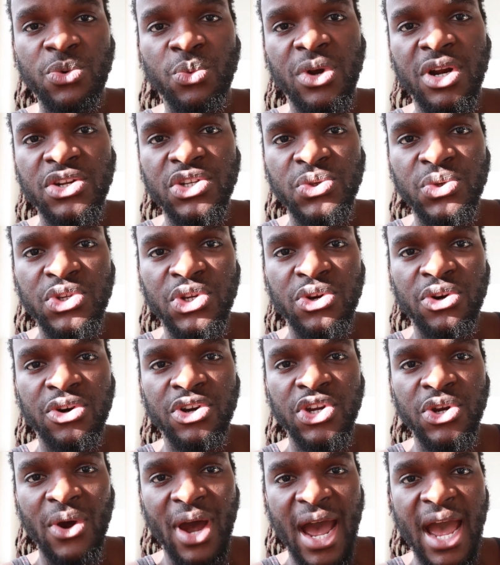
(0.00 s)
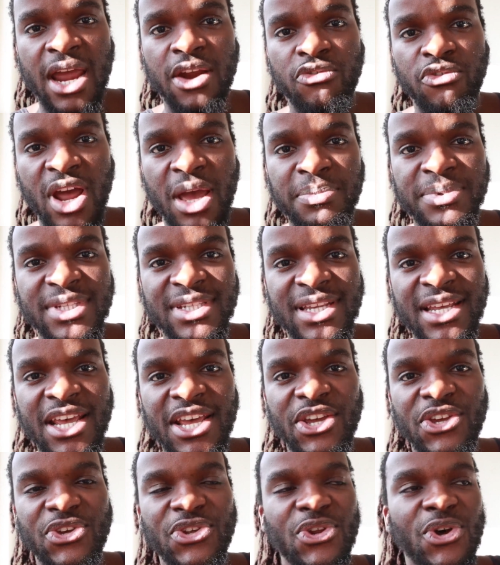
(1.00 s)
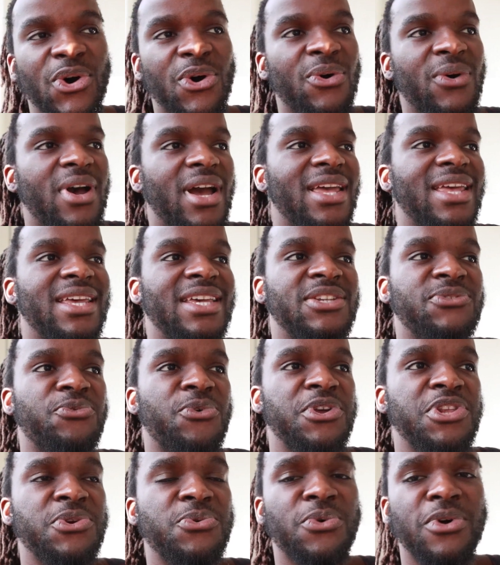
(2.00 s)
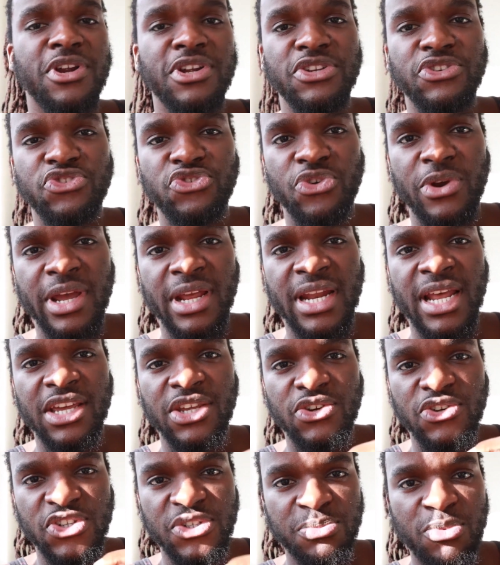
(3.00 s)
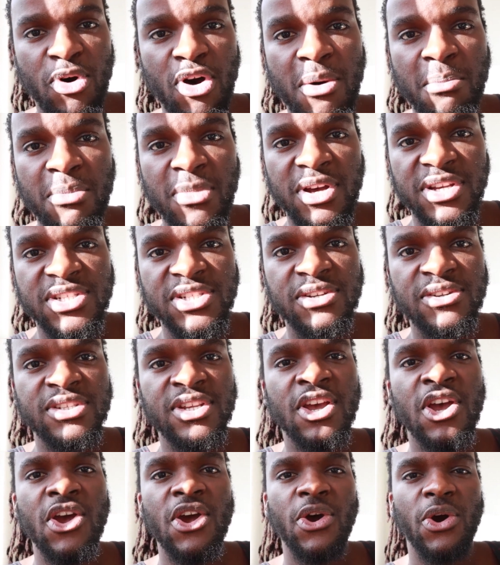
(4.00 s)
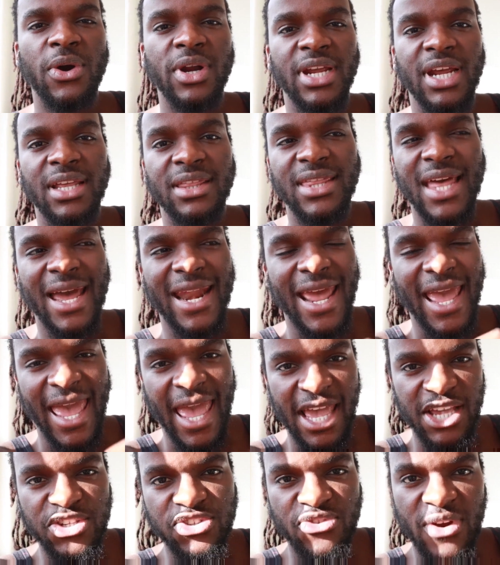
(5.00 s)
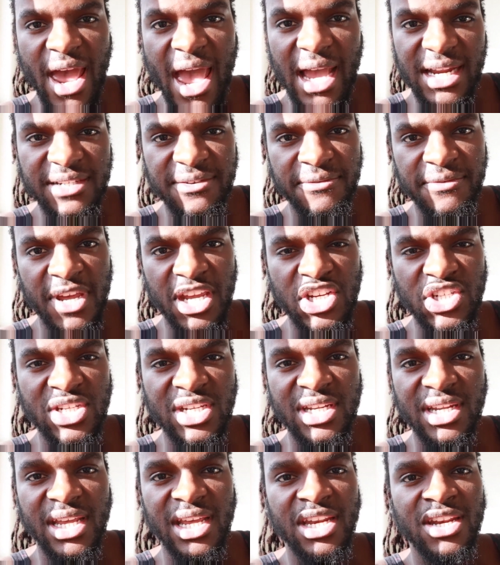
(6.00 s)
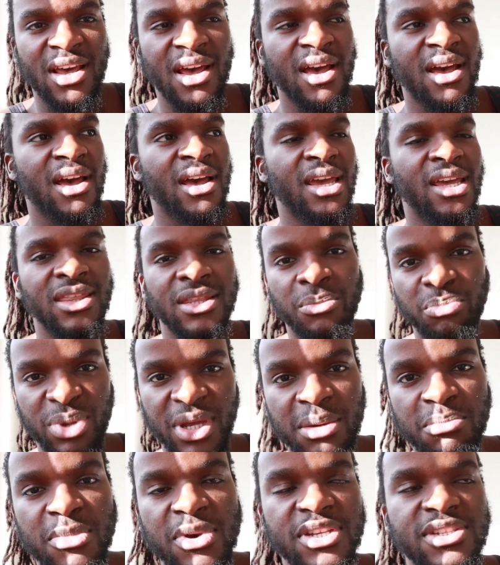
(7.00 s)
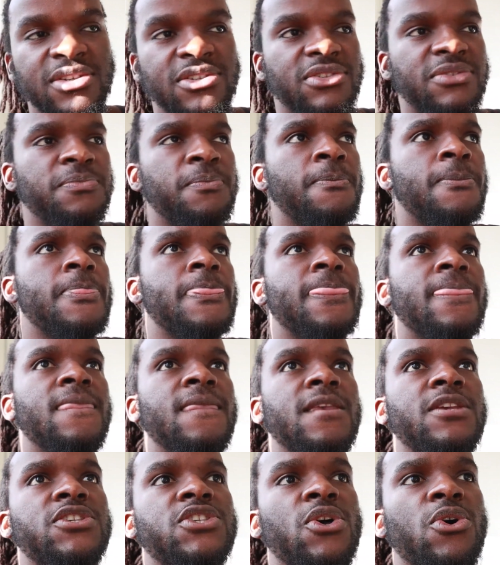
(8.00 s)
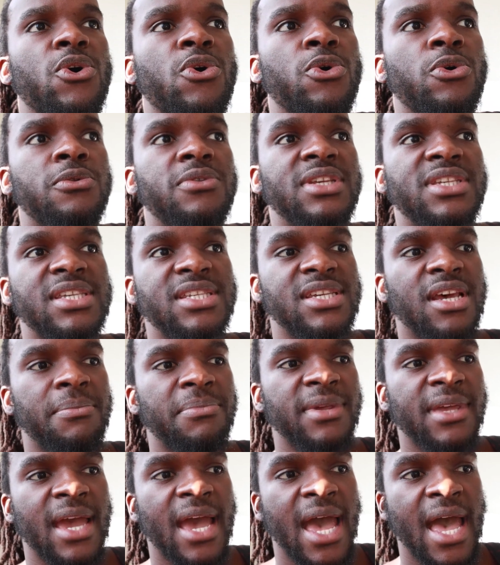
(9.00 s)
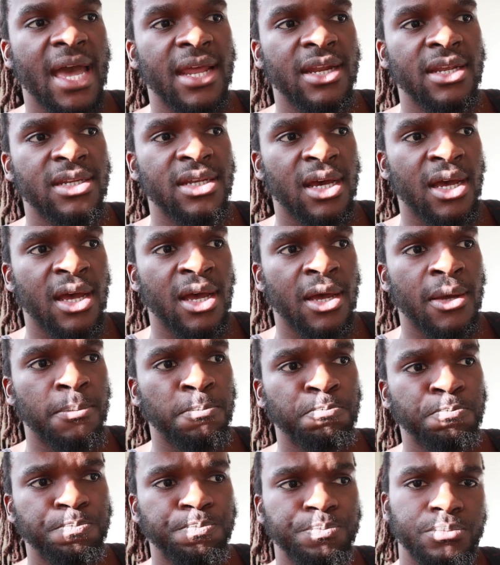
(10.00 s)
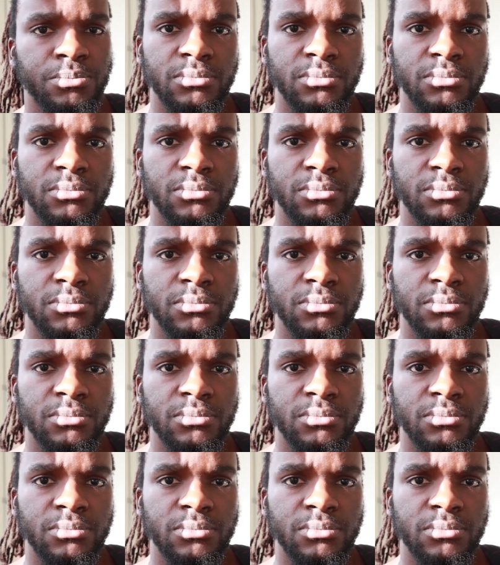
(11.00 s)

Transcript: you want to do your high reps, you know, is when you want to train like your small muscles or get that extra activation in the big muscles. So this is something I added a